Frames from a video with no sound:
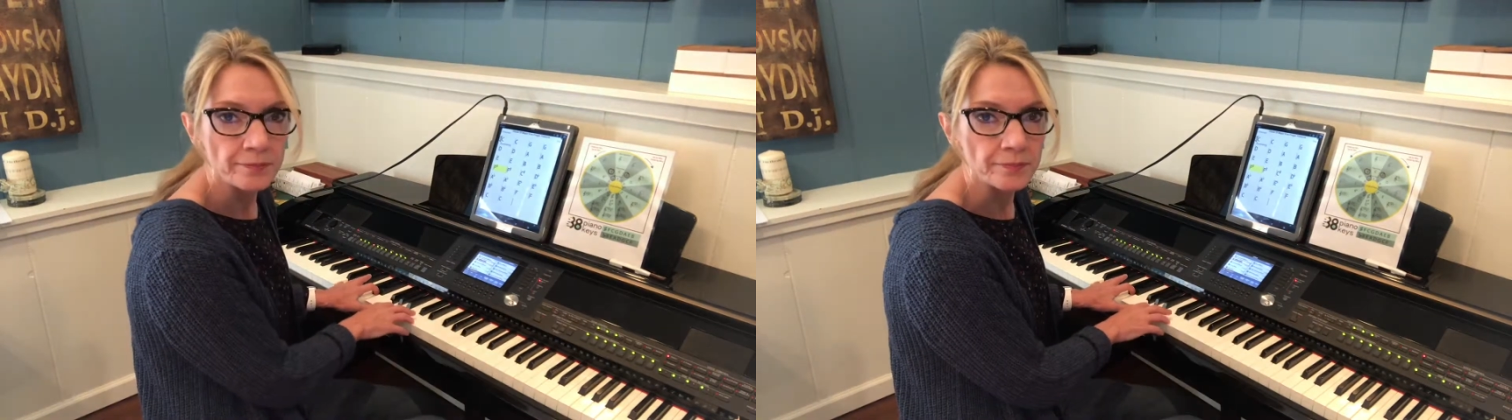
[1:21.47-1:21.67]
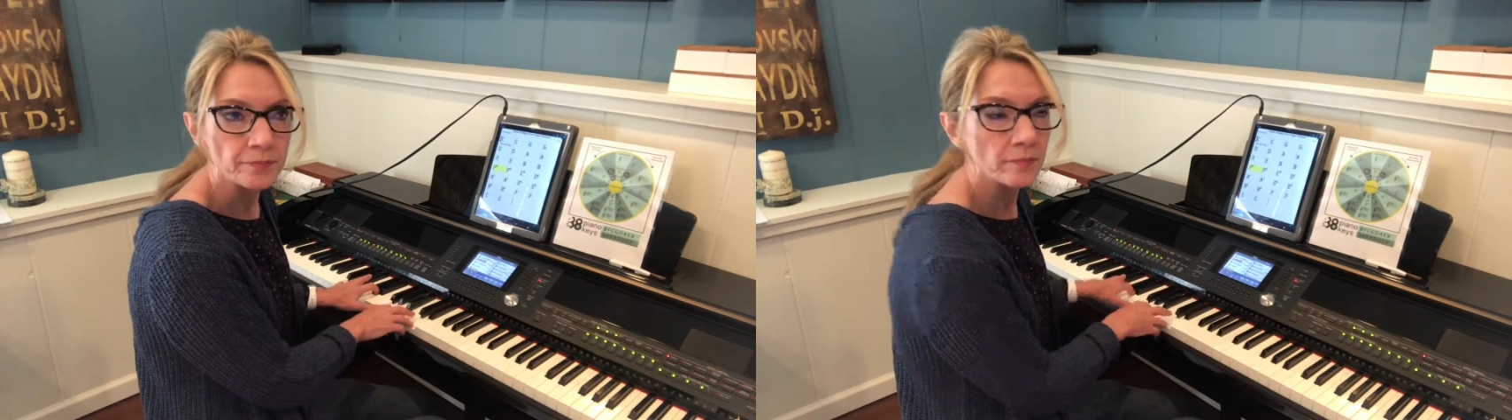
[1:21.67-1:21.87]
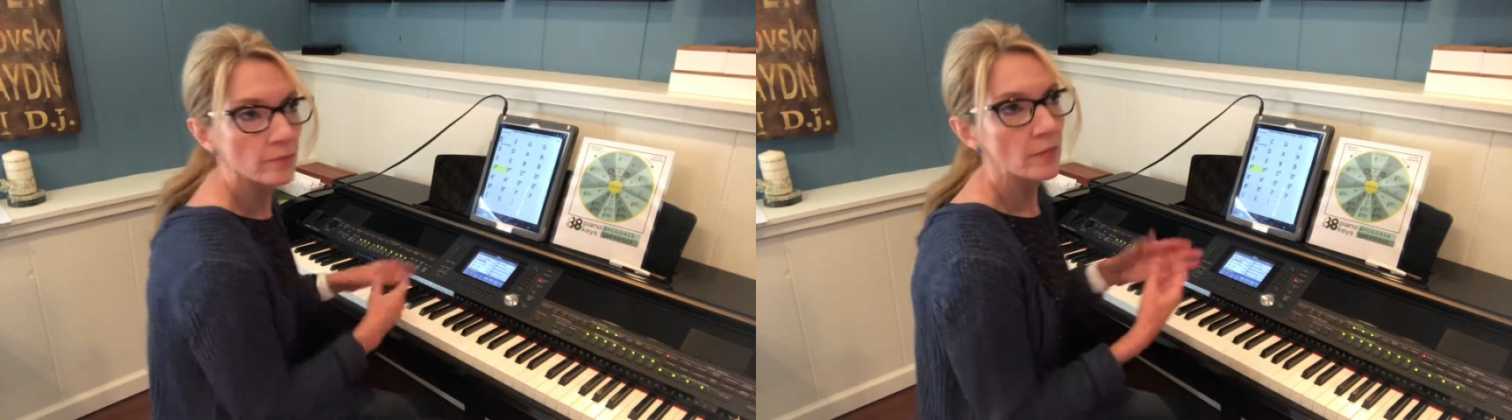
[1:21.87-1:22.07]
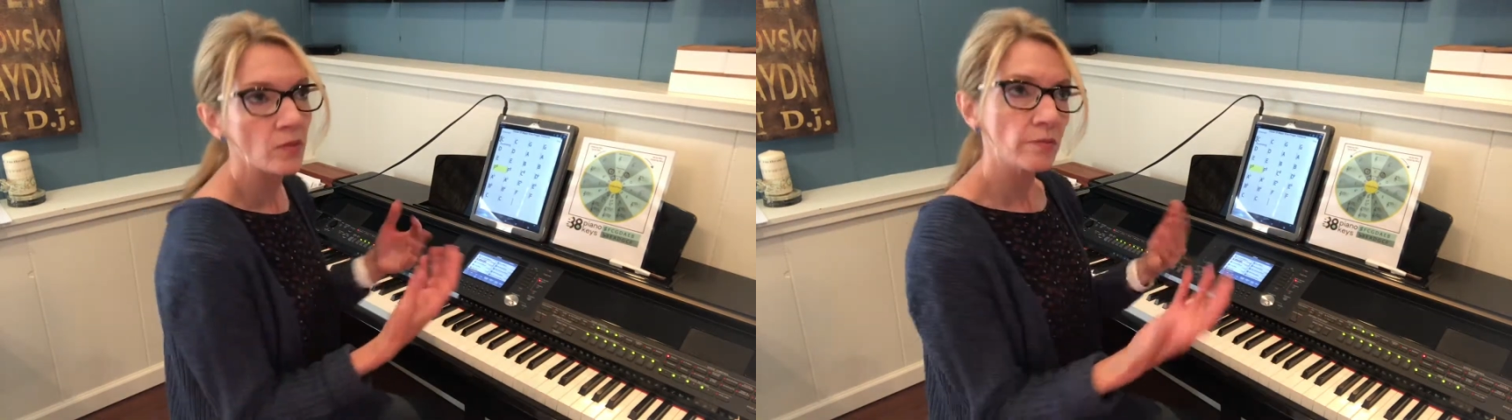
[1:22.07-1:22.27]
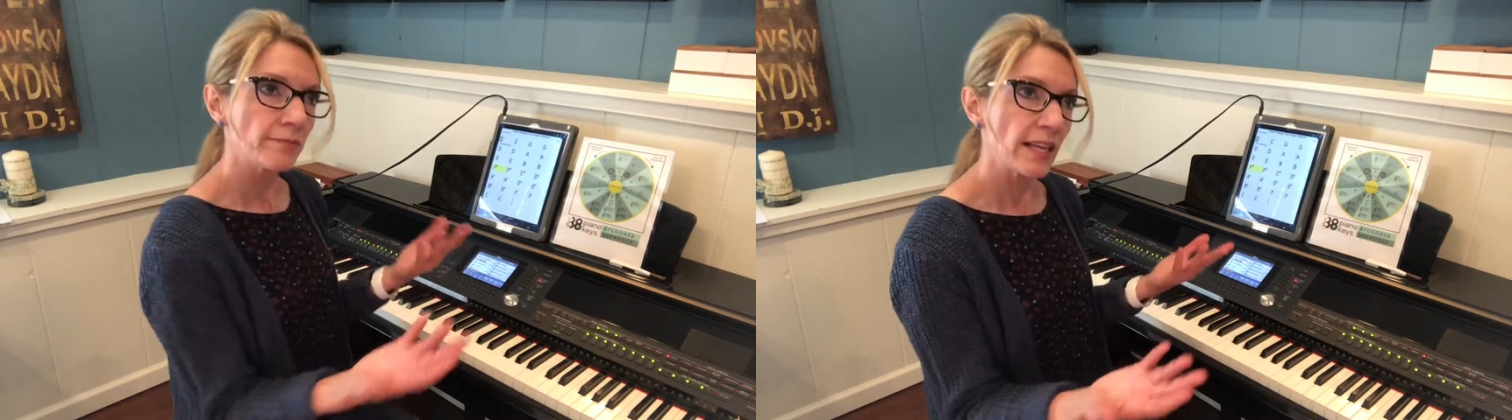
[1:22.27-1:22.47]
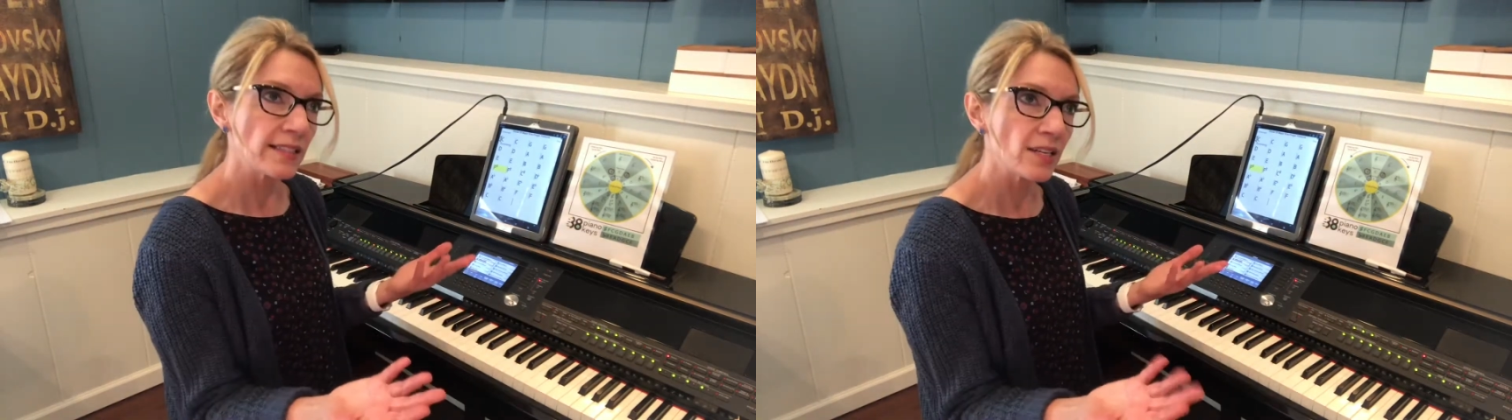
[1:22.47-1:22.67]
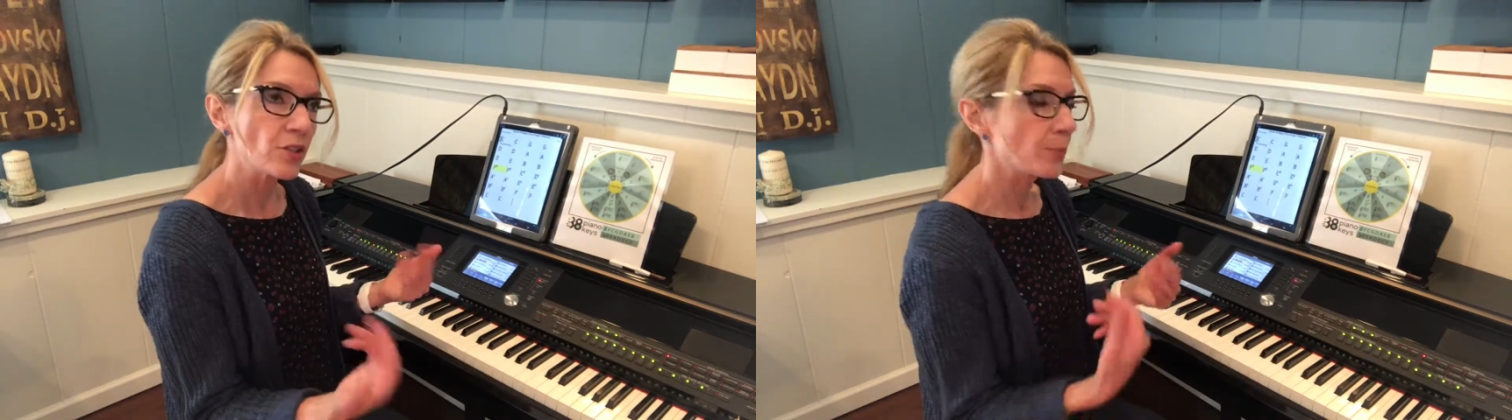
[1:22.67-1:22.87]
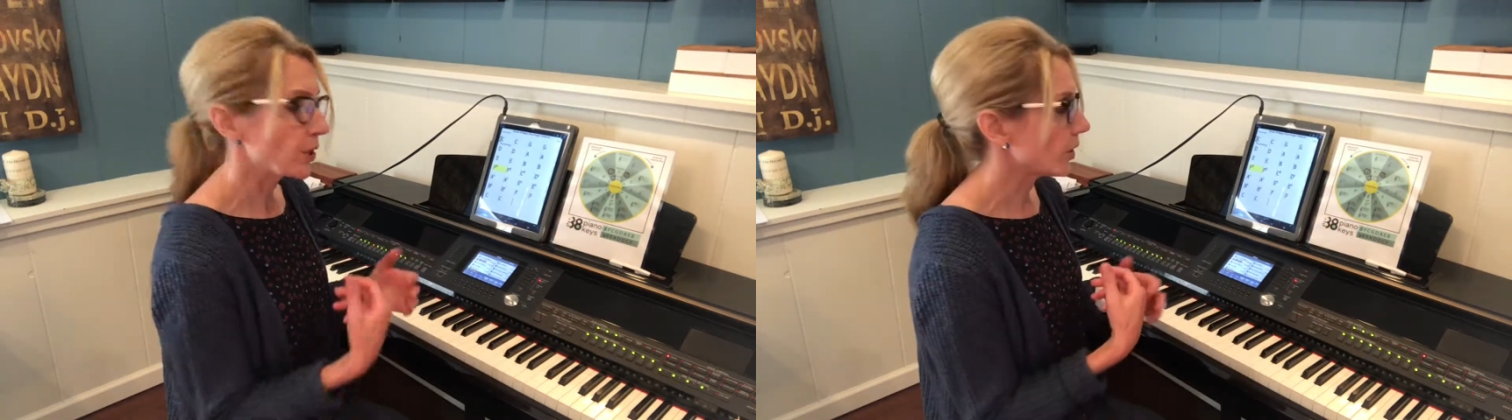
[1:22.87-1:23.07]
G. Hmm, that
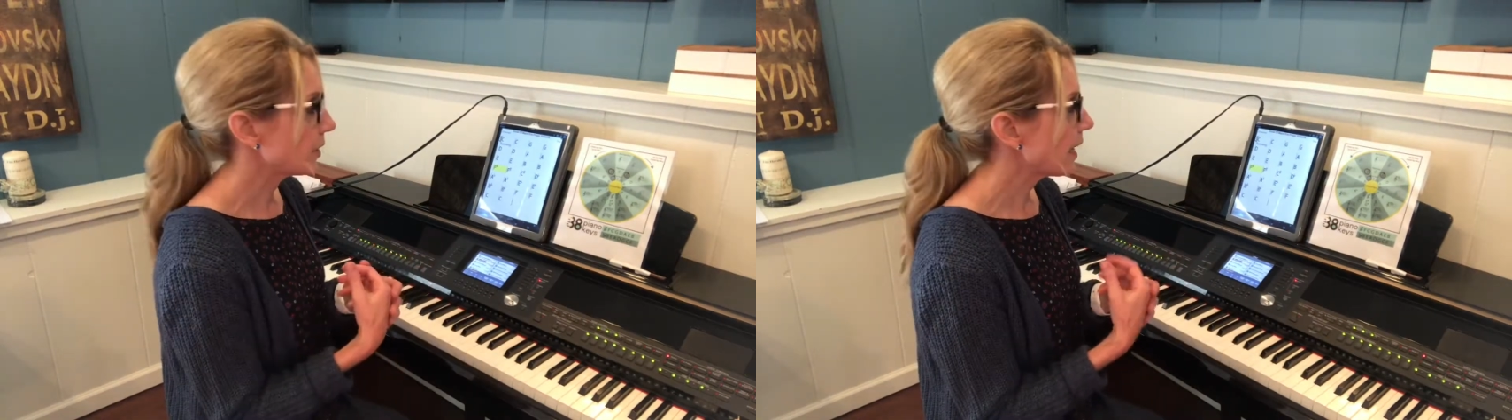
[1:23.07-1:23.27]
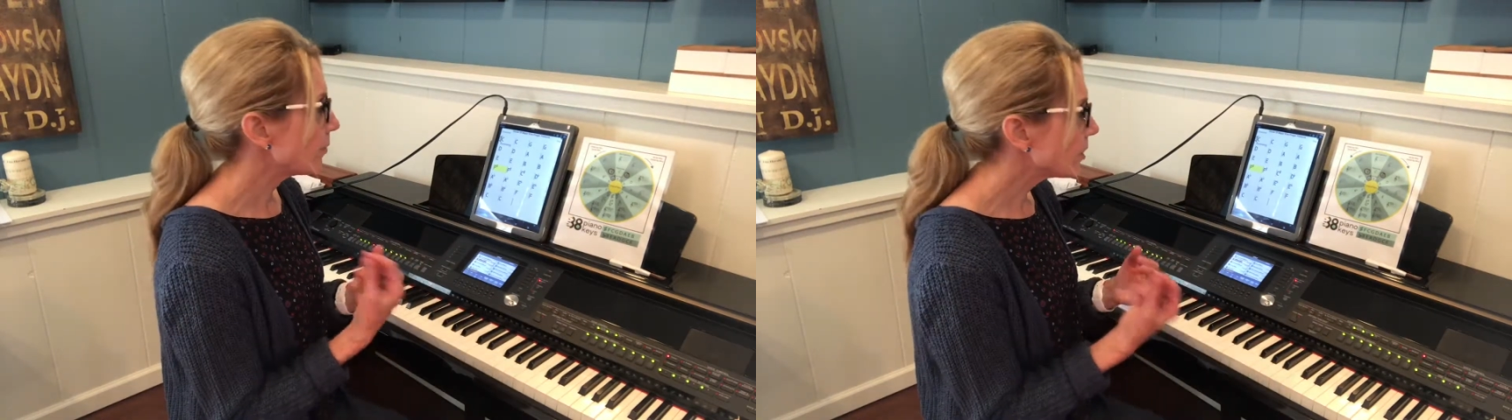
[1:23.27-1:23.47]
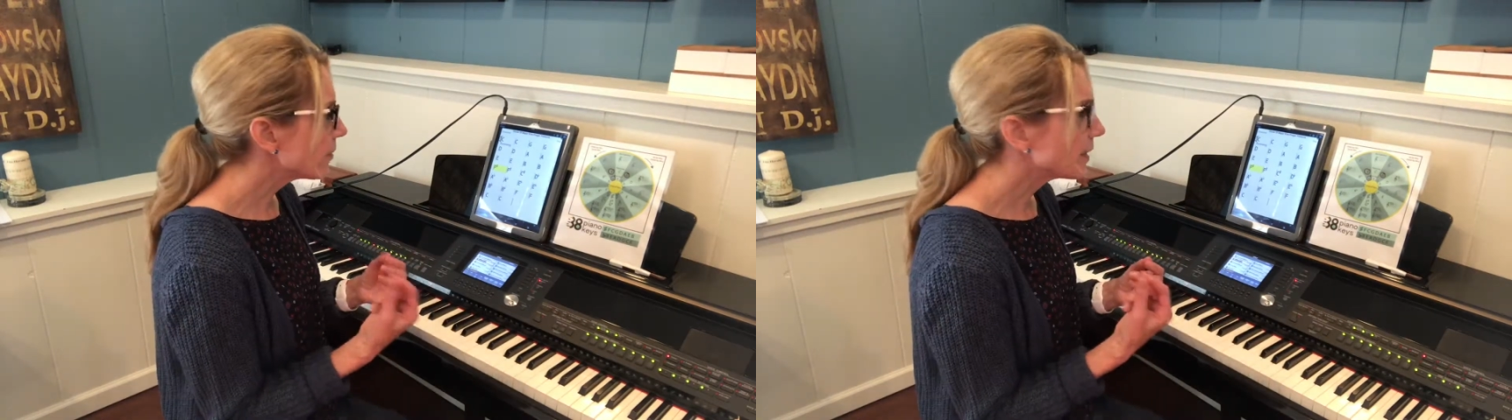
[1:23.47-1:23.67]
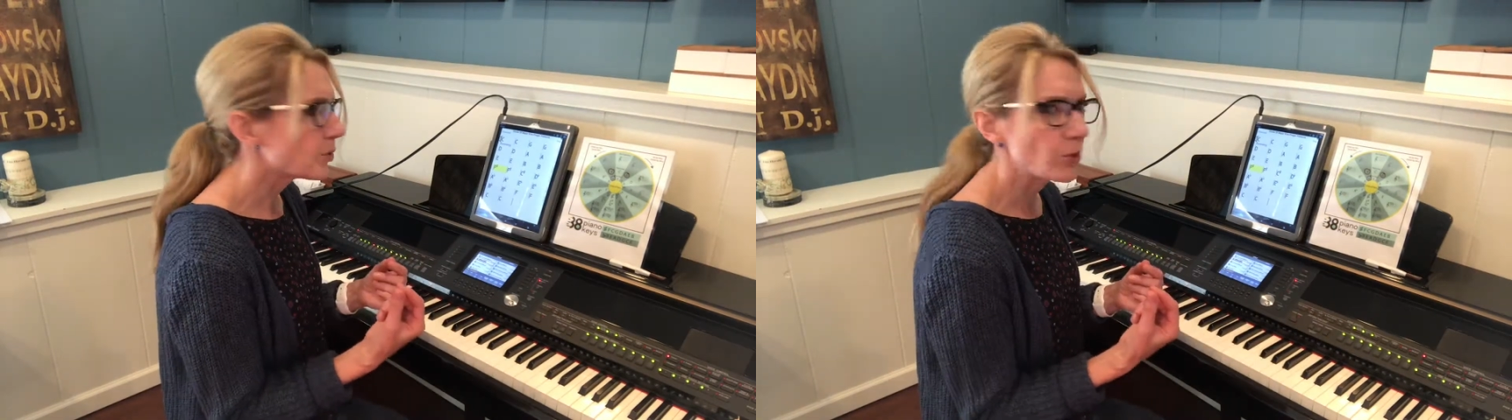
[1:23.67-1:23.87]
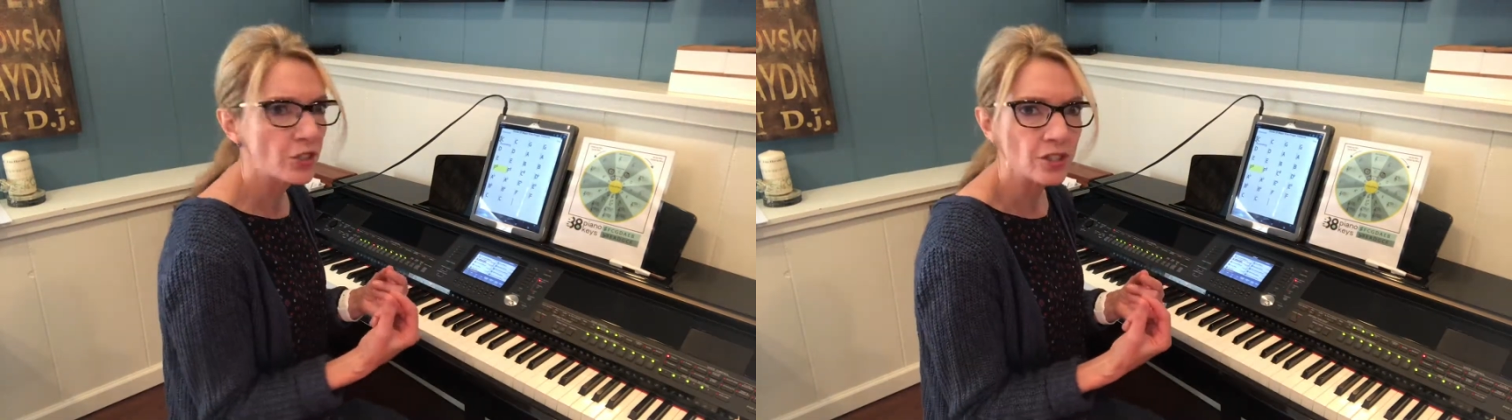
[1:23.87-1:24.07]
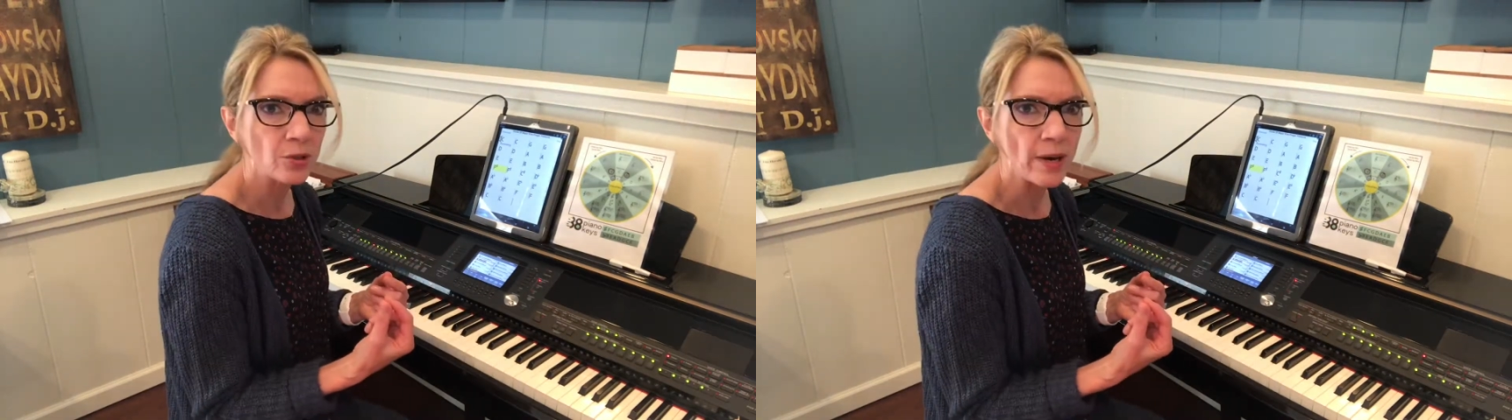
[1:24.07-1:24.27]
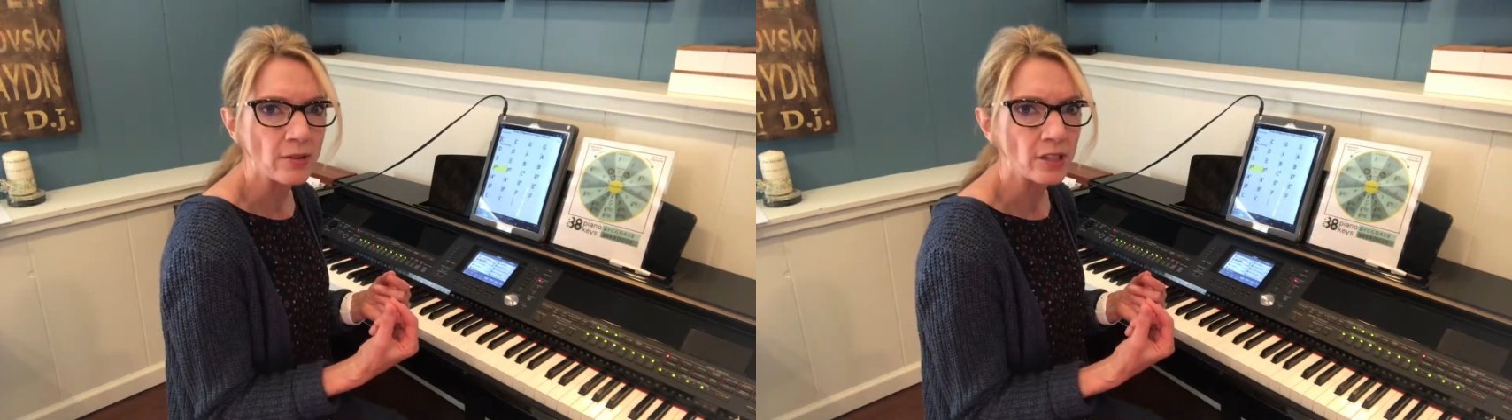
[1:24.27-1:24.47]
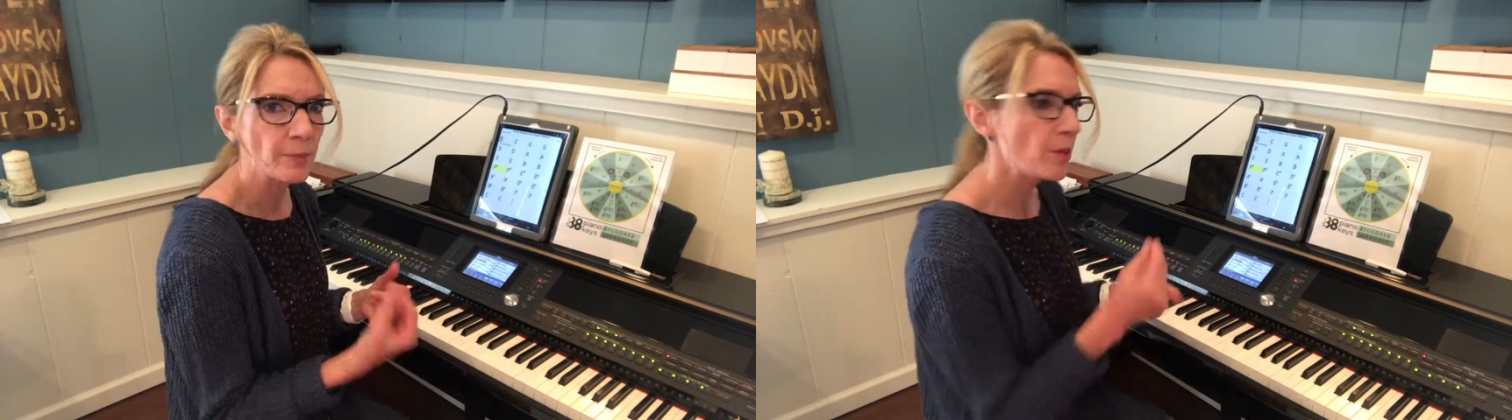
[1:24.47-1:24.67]
sounded pretty good. I wonder if I switched it around
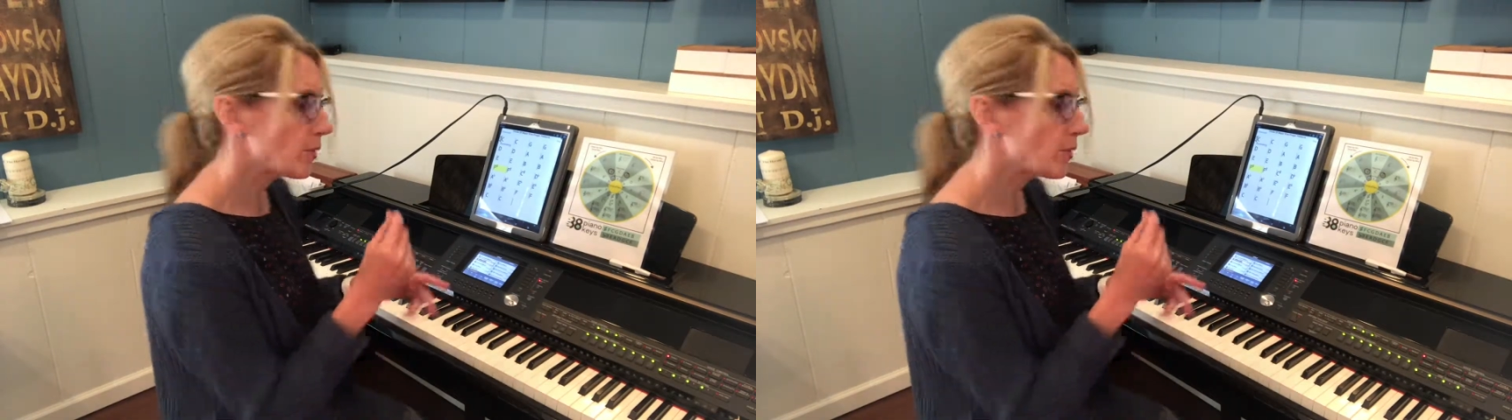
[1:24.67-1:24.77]
a little bit?